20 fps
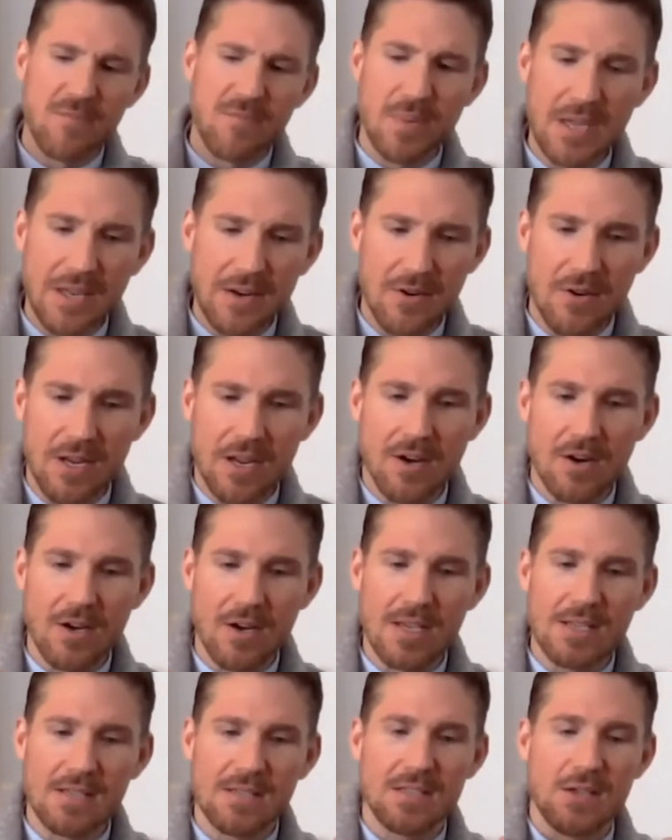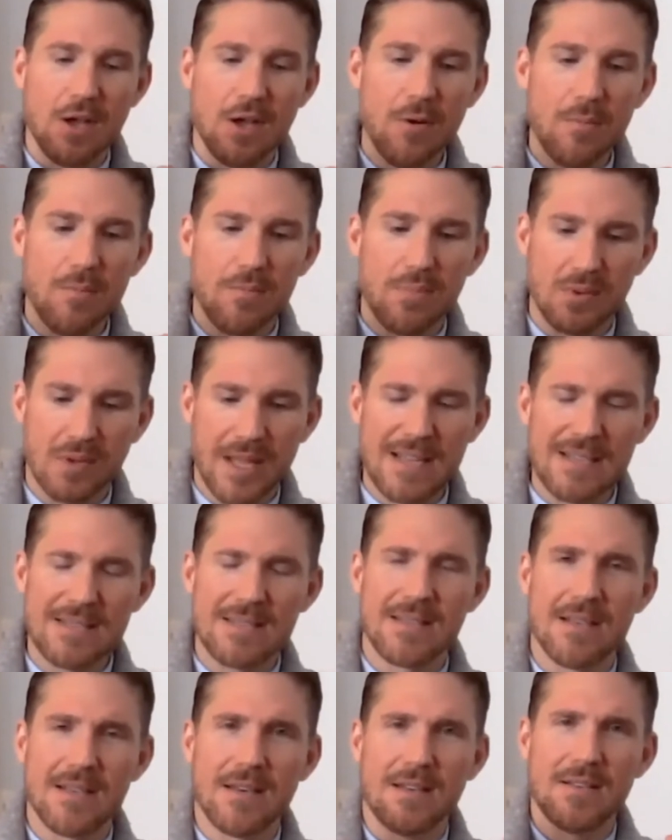of Peter here is so
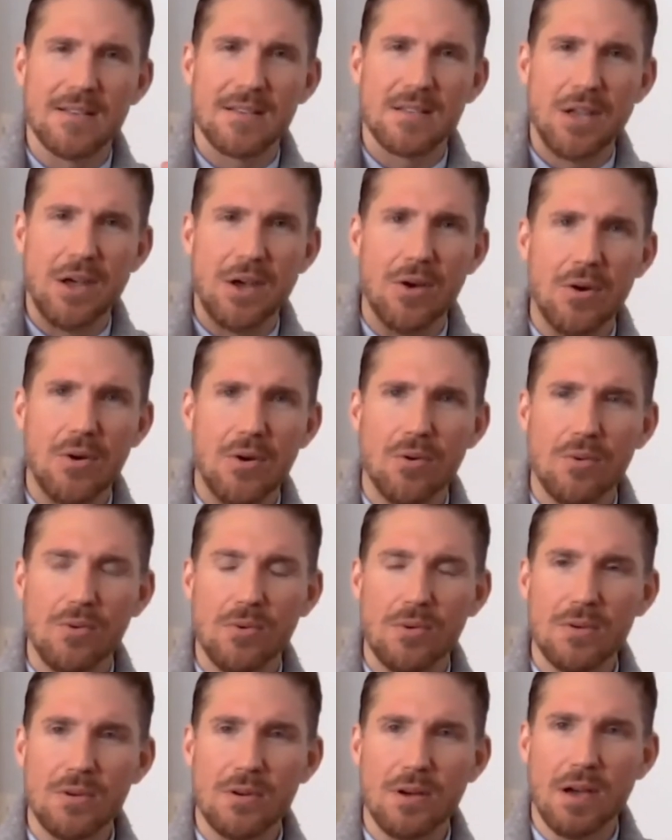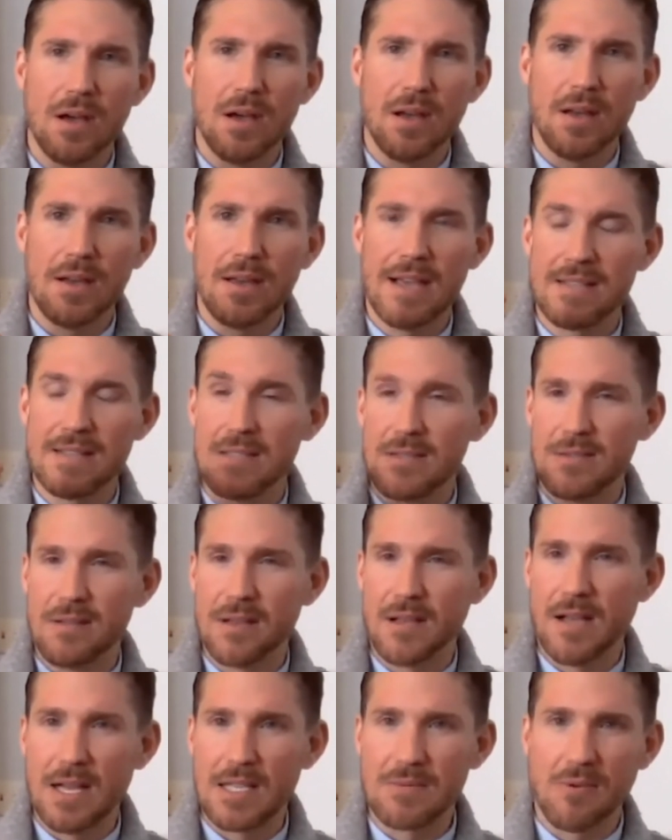blessed and so, uh, as
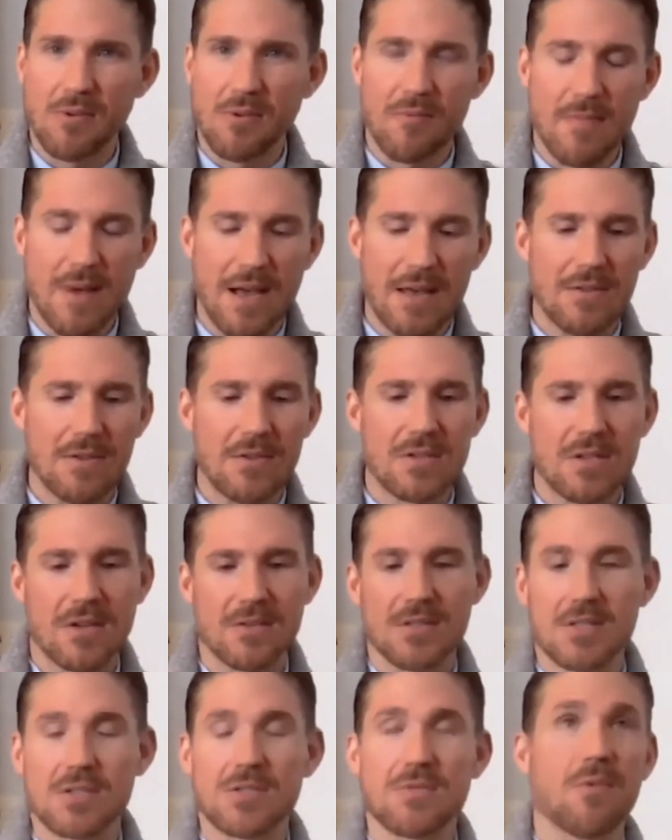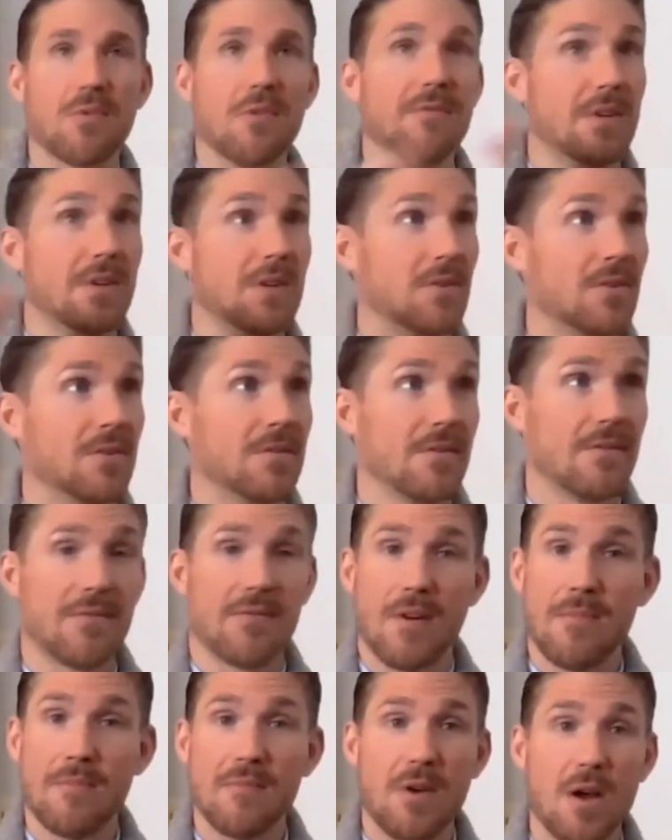the Gospel of Matthew tells us, revealed
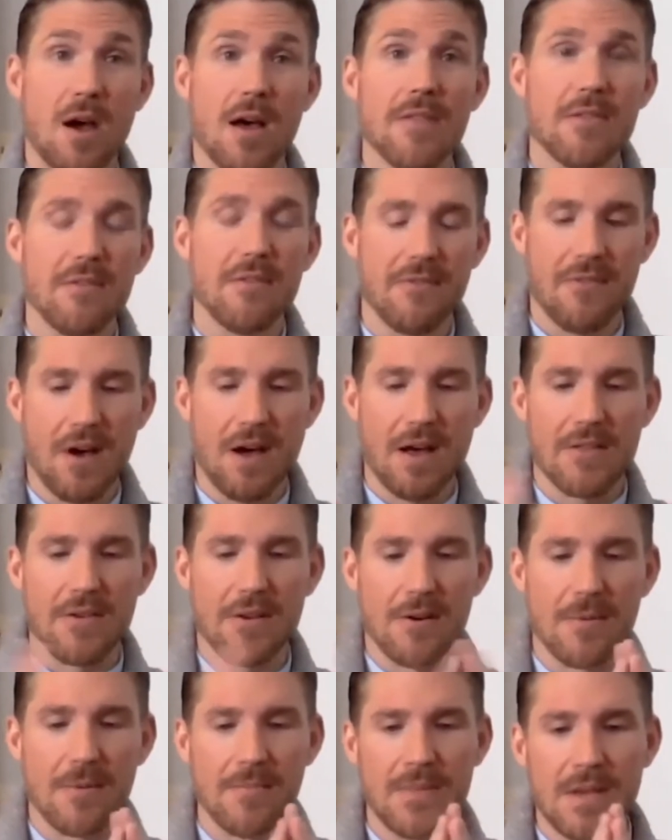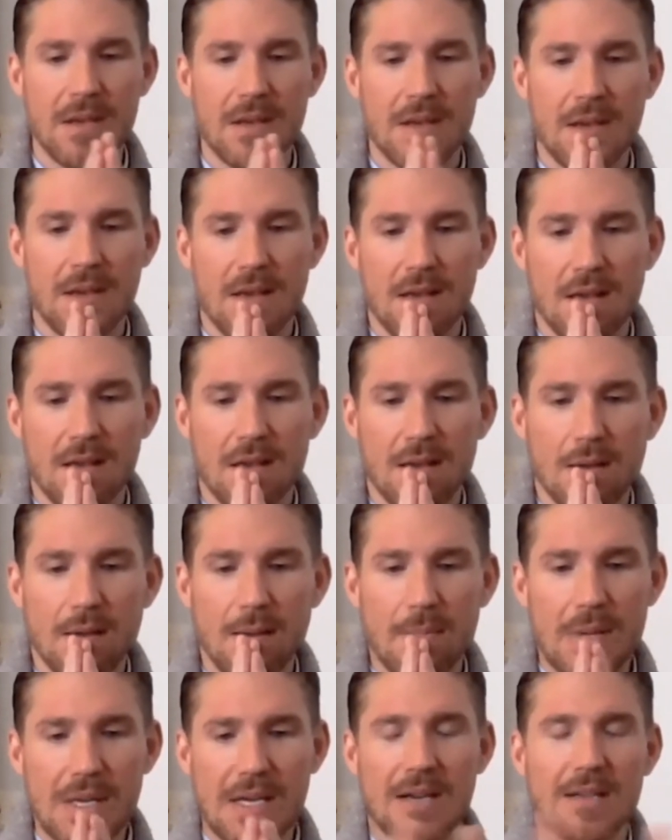from God the Father,
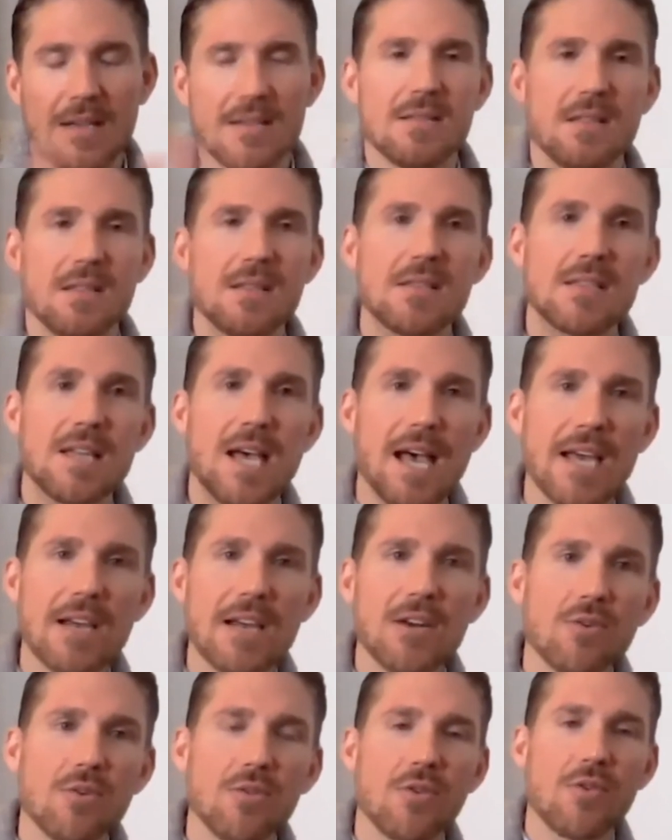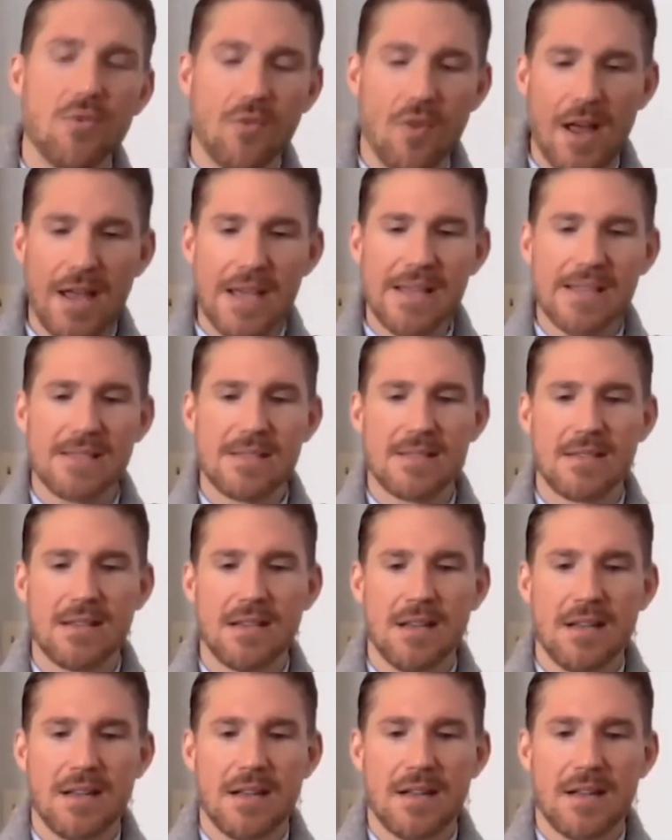because this title, Christ,